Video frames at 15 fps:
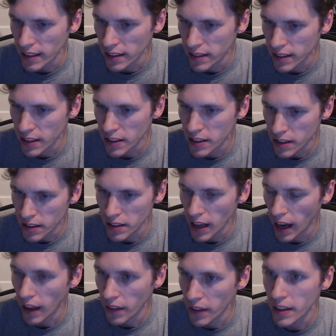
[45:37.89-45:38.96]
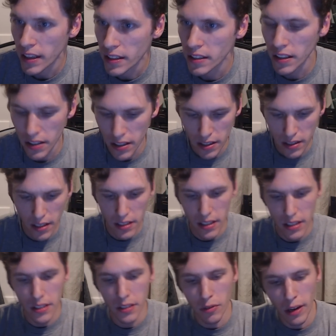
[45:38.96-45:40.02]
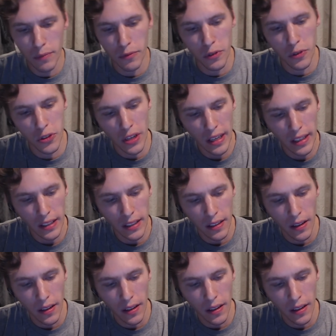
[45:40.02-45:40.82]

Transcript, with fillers: The, yeah, this this is this is the grapefruit shandy.